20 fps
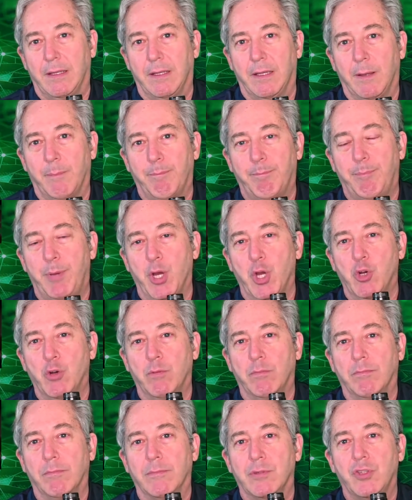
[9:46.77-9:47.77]

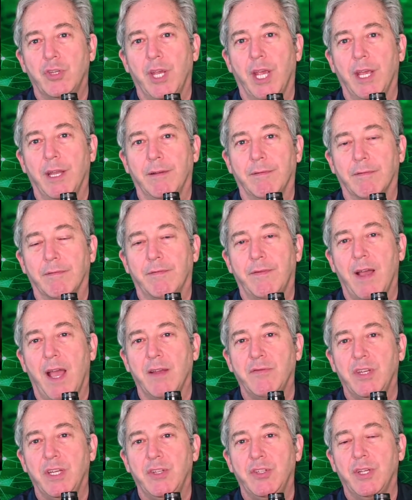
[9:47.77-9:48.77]
Boom, gin,
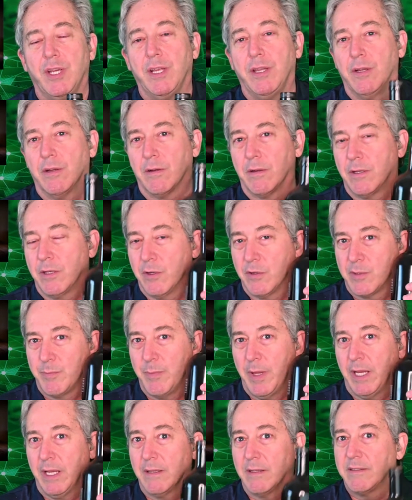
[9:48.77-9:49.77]
5G gin.
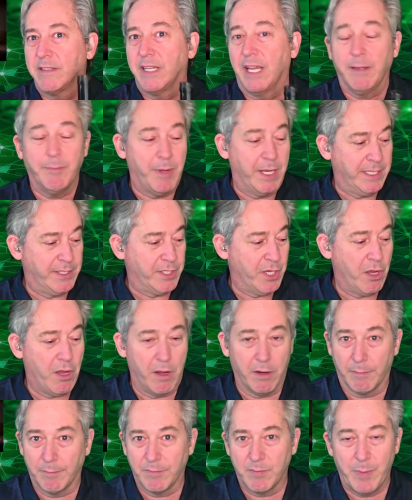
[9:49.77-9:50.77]
They're singing my
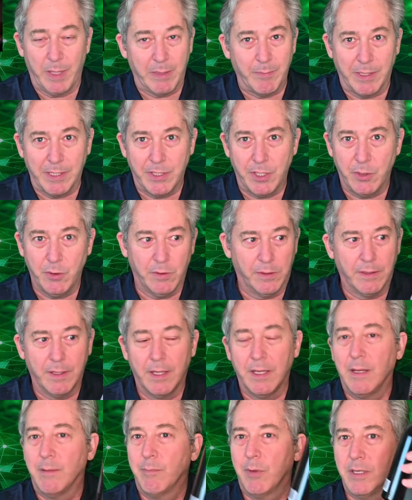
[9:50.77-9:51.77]
song, speaking my tune.
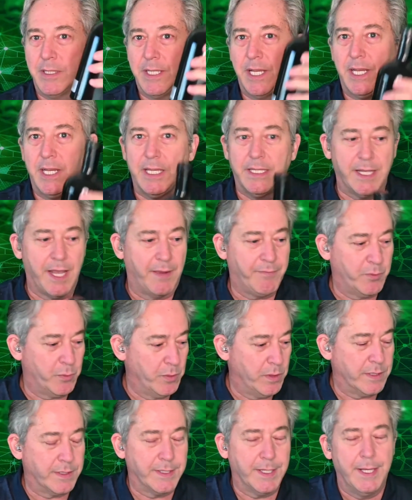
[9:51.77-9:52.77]
Martinis
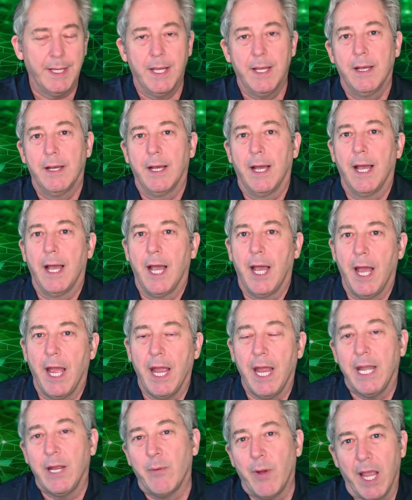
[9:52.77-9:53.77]
afterwards.
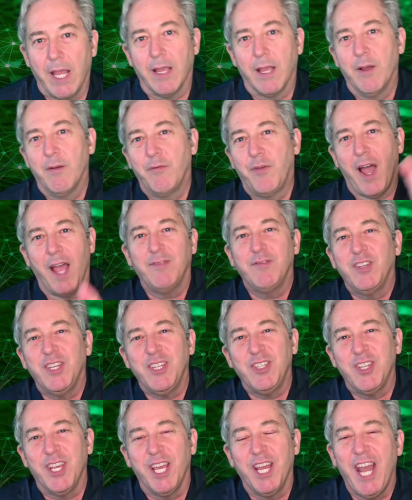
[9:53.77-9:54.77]
Anyway, 5G
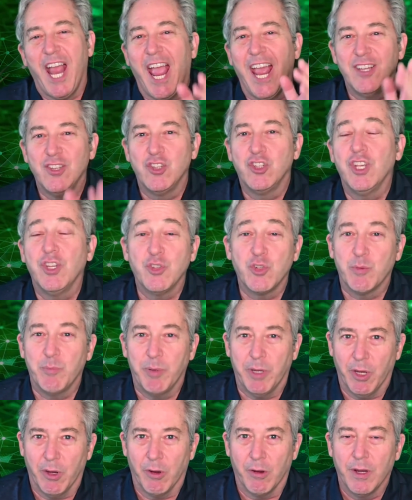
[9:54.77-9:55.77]
gin and ginger
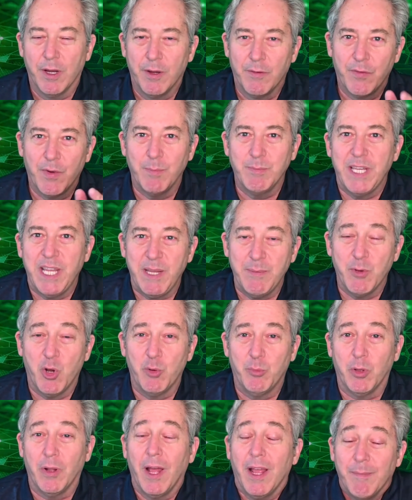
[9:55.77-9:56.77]
beer from
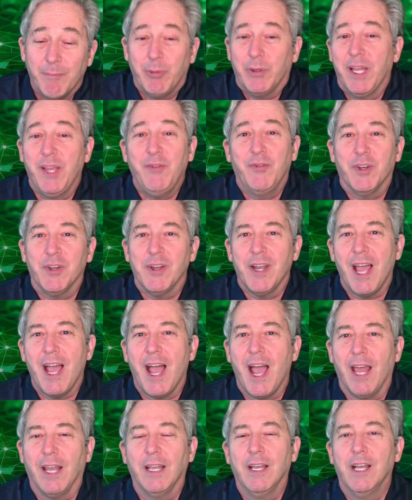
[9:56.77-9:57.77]
T-Mobile. And believe it or
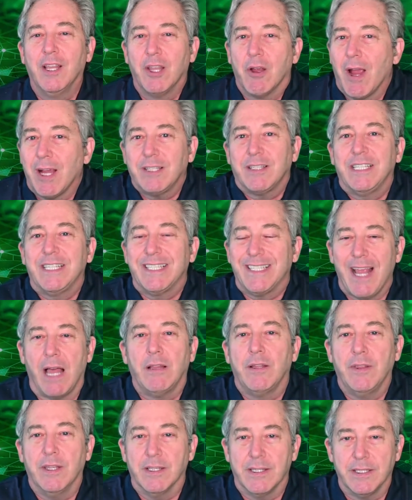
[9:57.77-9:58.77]
not, they're actually
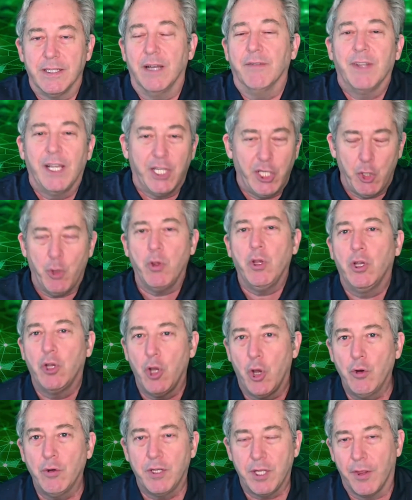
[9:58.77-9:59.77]
selling this stuff. Like you can
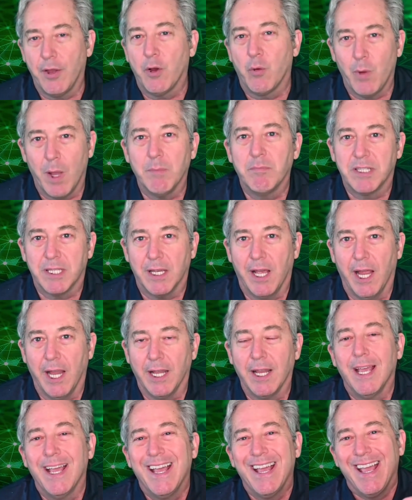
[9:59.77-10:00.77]
go to their website
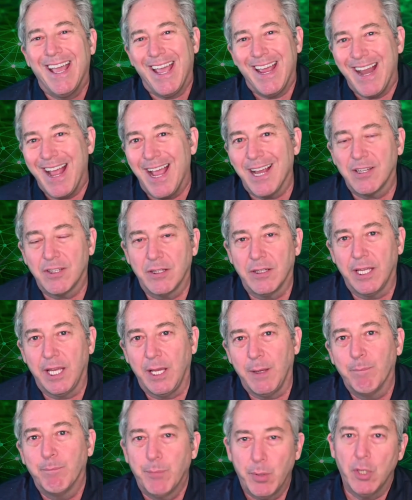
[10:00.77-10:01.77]
and
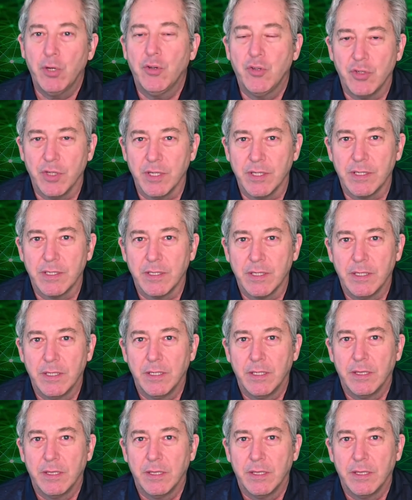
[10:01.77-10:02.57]
actually purchase the